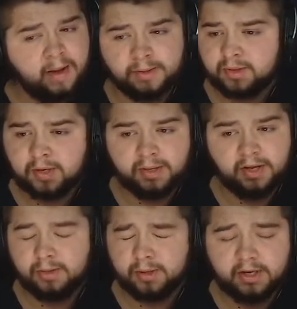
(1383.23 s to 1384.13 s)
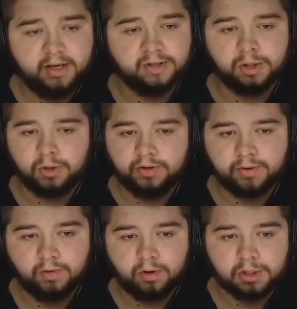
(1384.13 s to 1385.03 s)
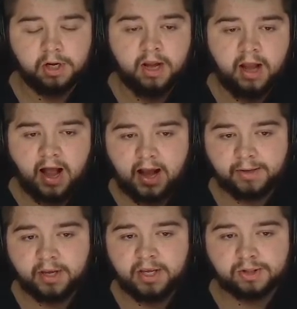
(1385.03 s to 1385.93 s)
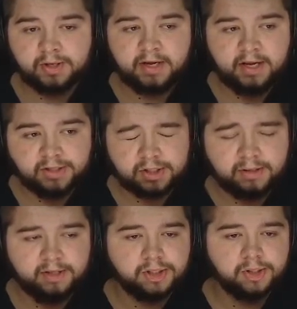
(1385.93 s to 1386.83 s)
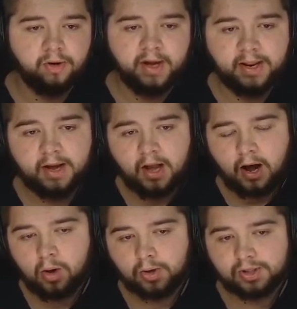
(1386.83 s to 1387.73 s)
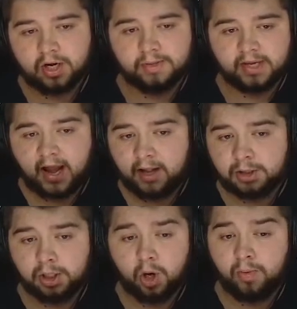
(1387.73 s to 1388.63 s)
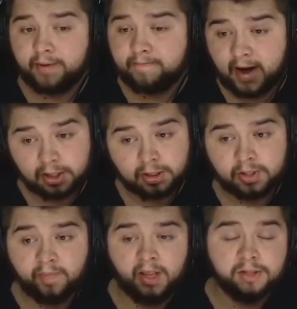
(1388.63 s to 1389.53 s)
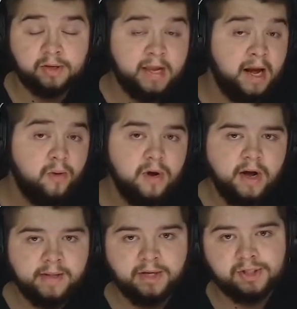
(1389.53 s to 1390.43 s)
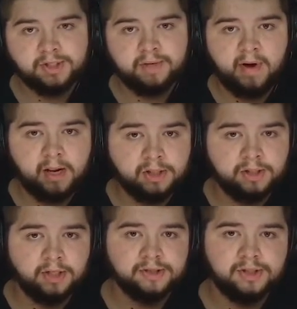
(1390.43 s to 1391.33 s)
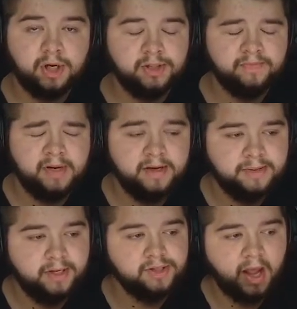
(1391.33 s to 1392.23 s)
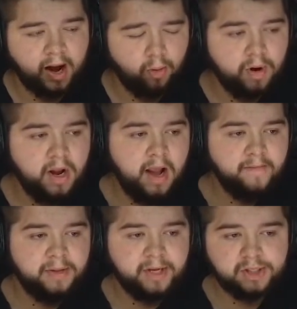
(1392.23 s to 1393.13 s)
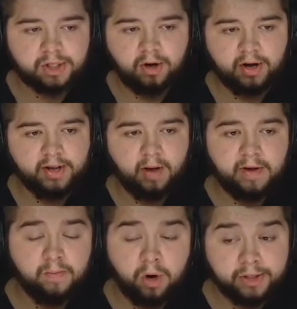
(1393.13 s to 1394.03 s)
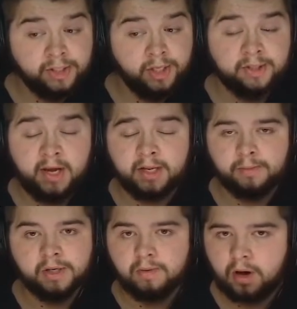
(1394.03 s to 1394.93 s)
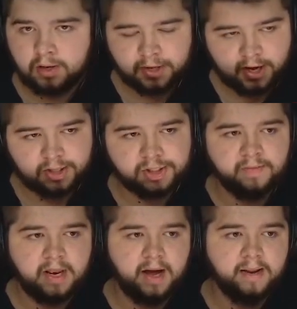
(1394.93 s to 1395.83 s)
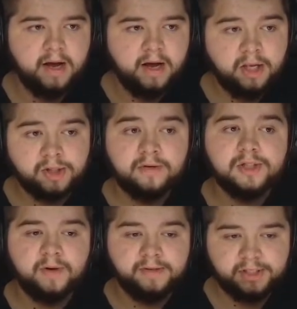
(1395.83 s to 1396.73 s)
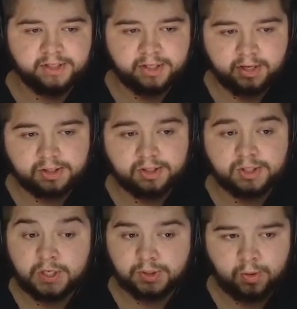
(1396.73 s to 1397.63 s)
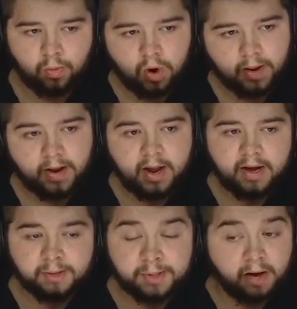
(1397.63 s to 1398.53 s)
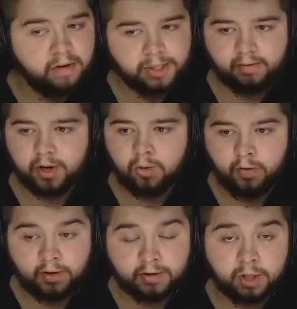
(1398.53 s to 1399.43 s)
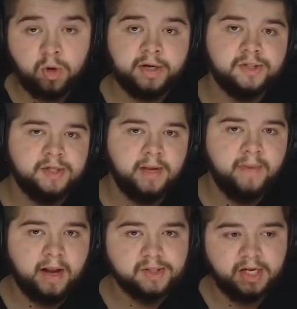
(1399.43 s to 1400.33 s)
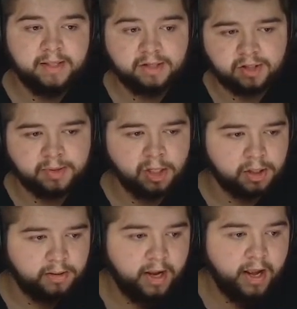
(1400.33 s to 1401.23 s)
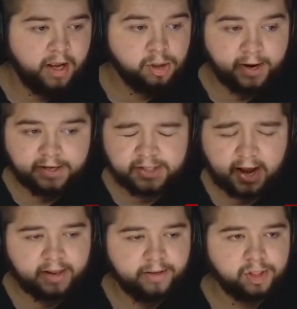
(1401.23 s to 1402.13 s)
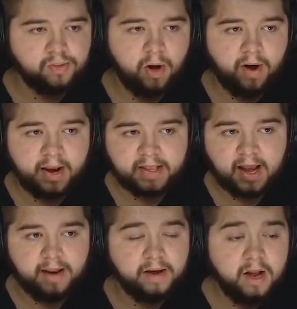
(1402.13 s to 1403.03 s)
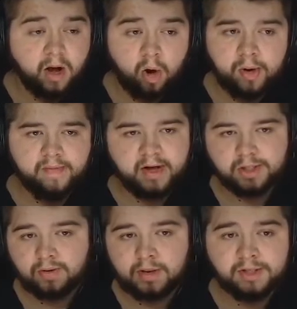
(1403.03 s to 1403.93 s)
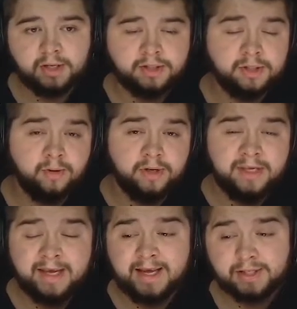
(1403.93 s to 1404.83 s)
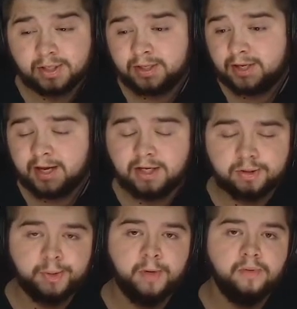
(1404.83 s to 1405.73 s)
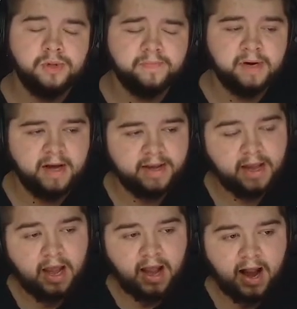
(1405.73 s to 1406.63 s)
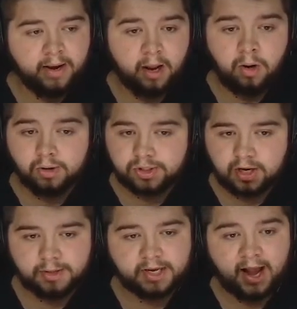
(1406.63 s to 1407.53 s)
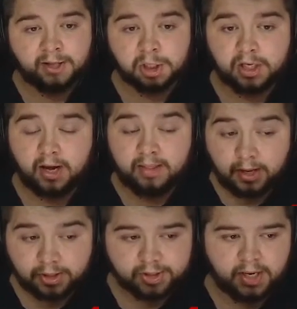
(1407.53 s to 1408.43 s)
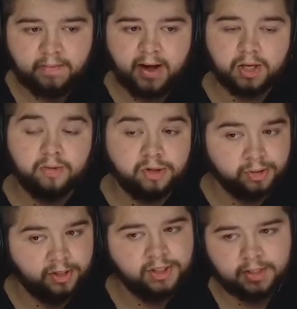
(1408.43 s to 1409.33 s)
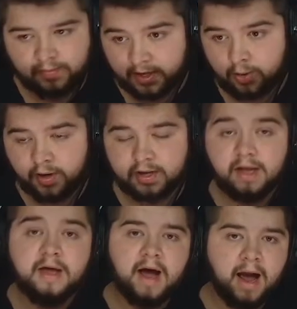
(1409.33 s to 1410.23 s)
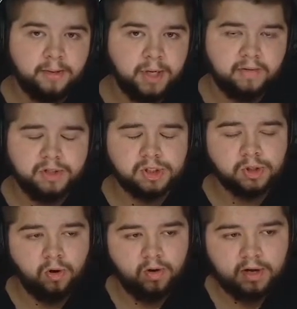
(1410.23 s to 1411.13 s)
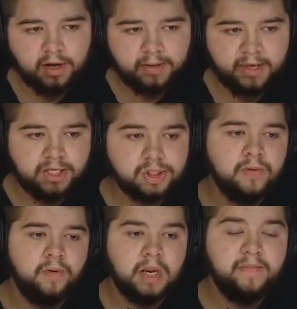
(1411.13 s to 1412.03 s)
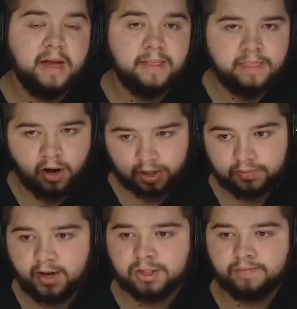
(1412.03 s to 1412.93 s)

of a defender. He really is a joy to watch. And he is going to instantly slot in alongside of Akanji, I would imagine, depending on how the assistant manager does decide to play things out. But this guy, I mean, what a season he had in real life at AC Milan. He's only 26. He's 6'1". Very, very quick. One of the quickest centre-backs in the division. Great tackling as well. And again, only being 26, he's got years and years of football to play. And alongside of Akanji, another centre-back who is reasonably quick and very strong. These two are going to be a nightmare to